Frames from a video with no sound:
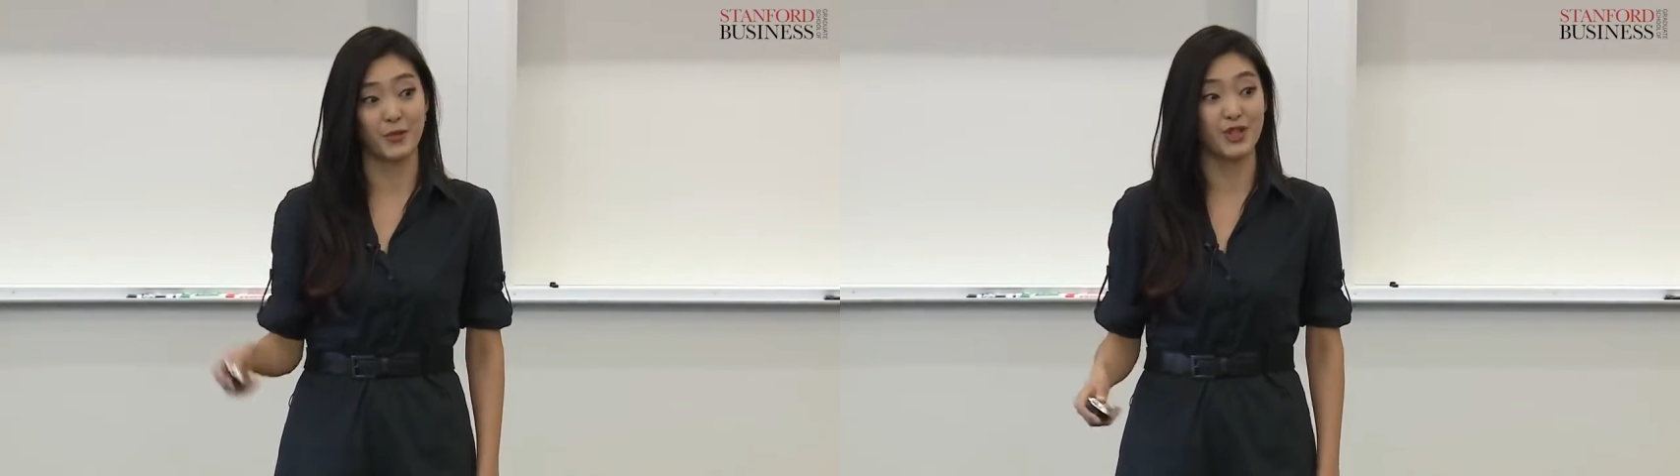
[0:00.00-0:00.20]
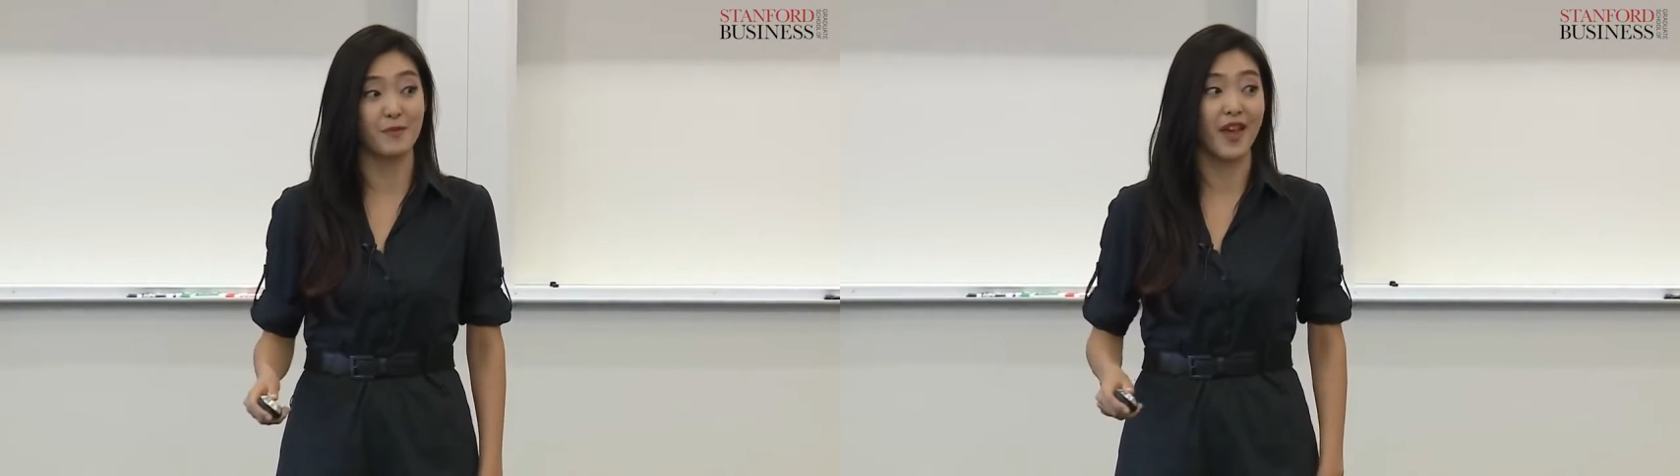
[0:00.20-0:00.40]

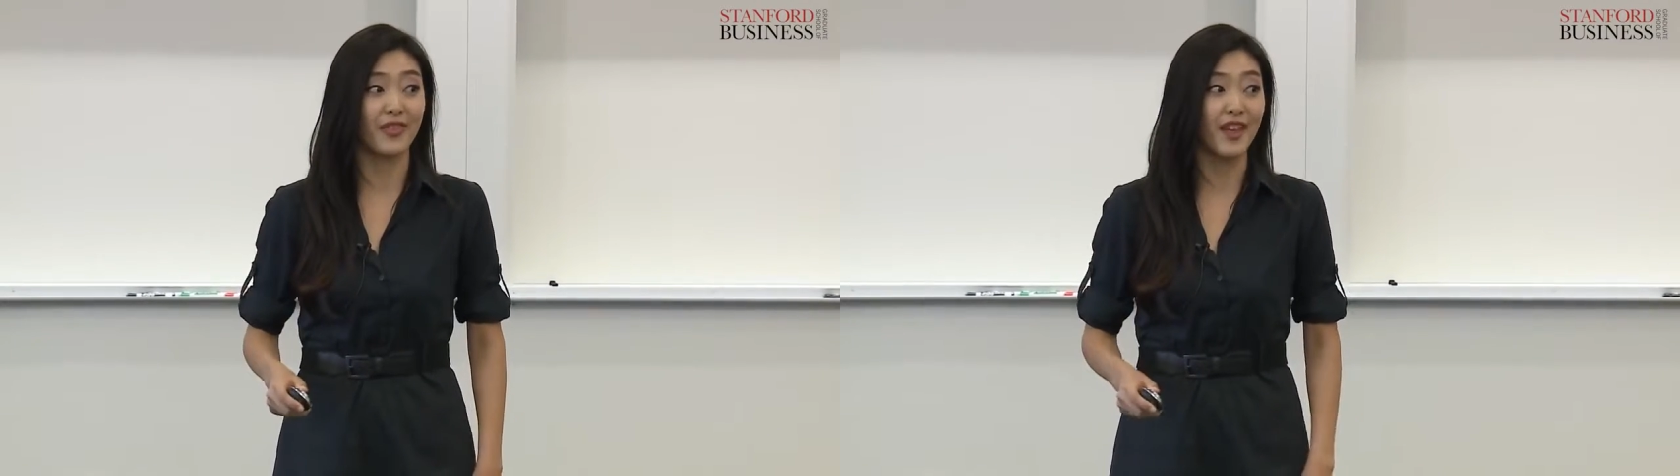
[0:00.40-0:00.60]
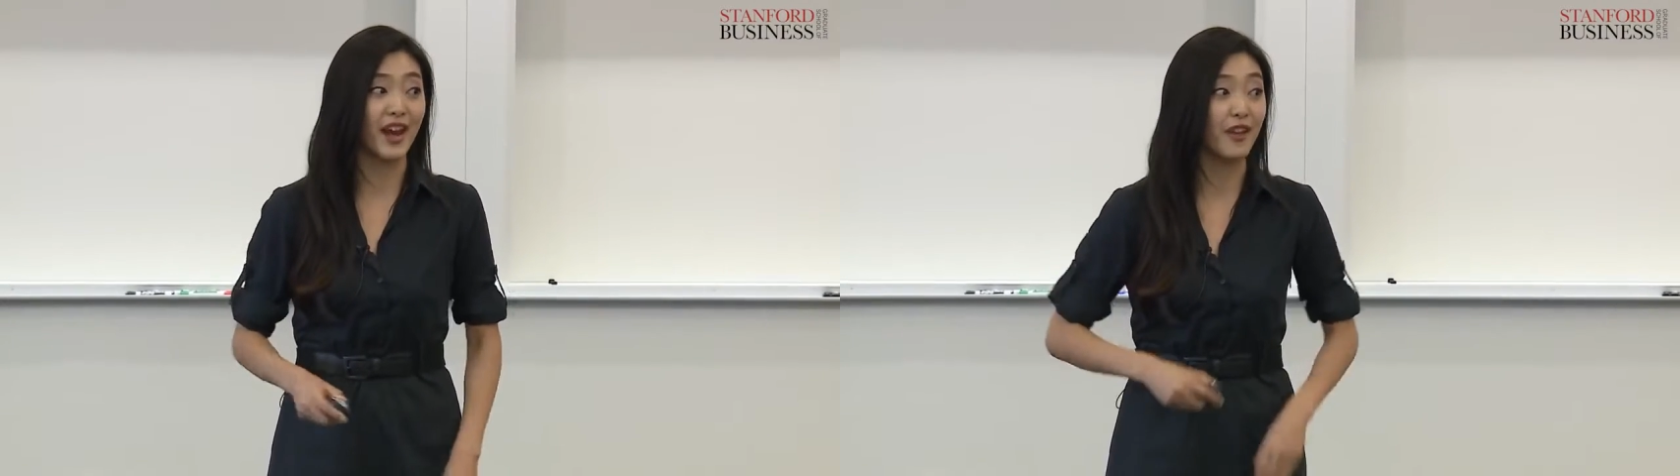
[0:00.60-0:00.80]
which
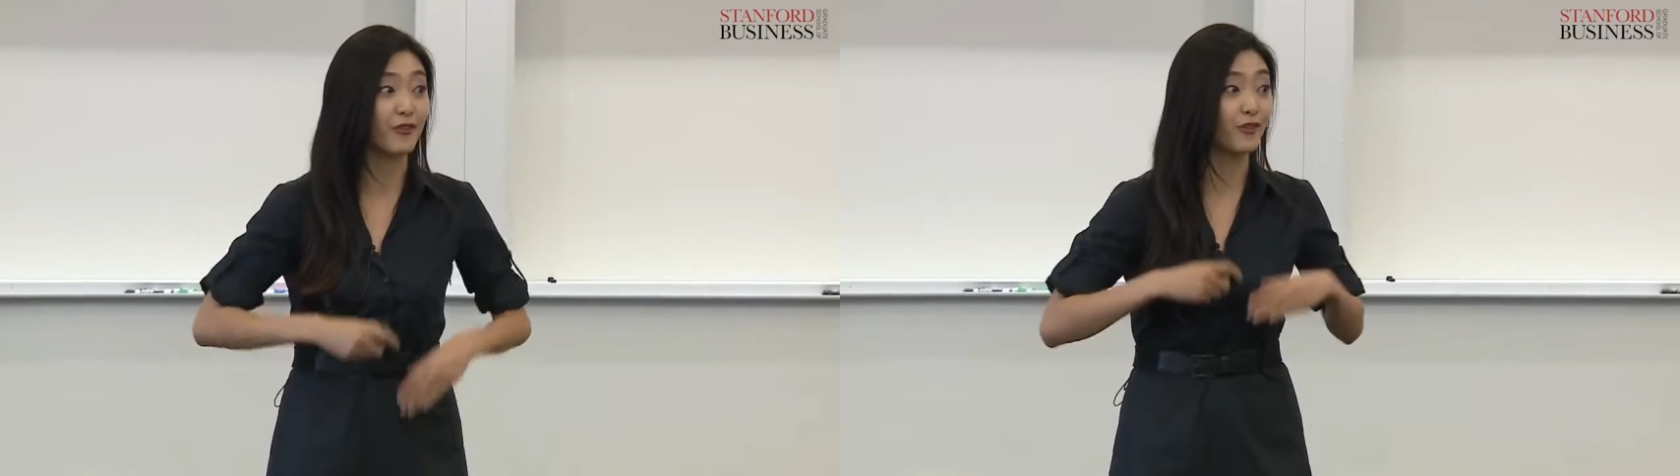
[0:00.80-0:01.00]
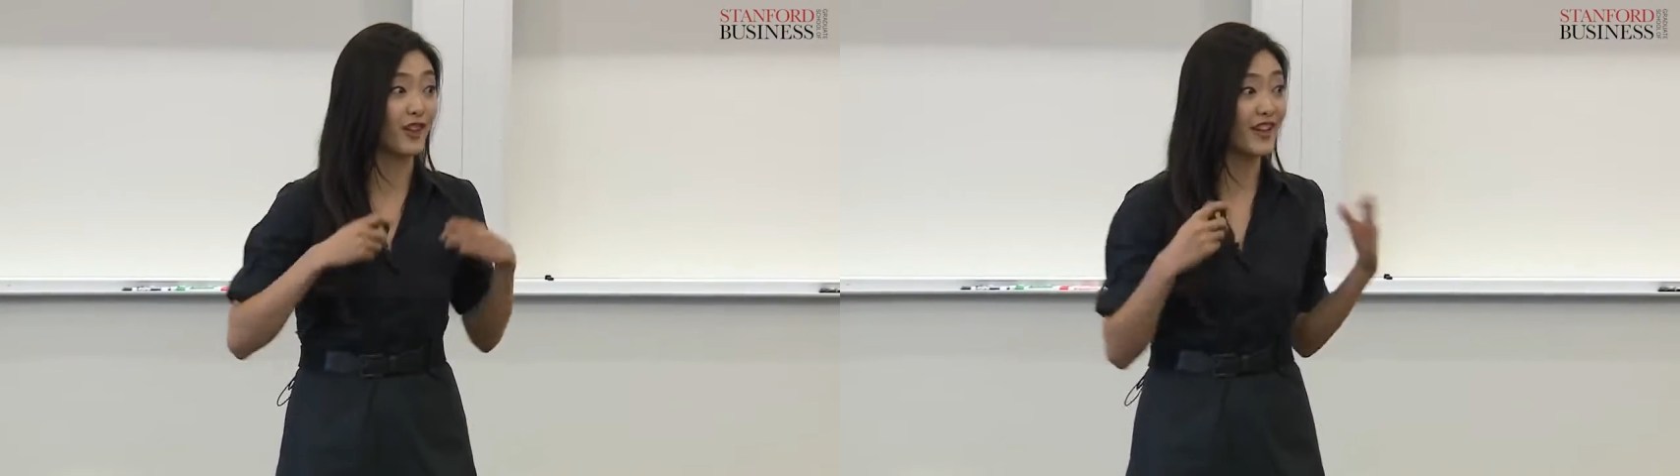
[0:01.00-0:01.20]
meant that I
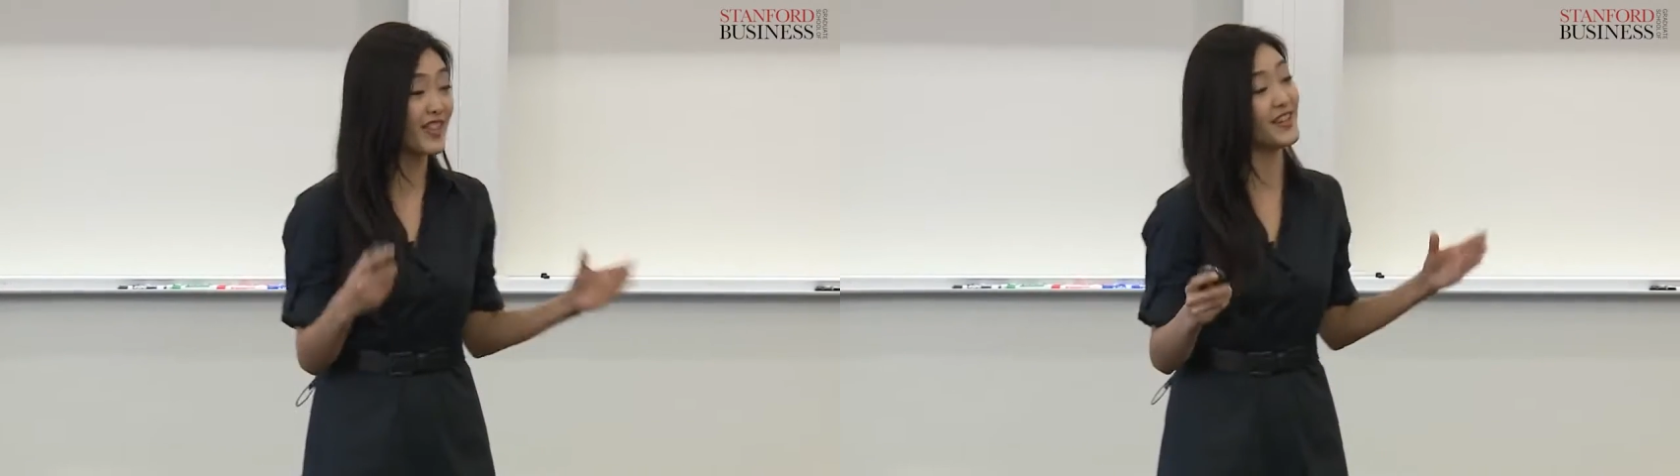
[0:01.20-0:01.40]
flunked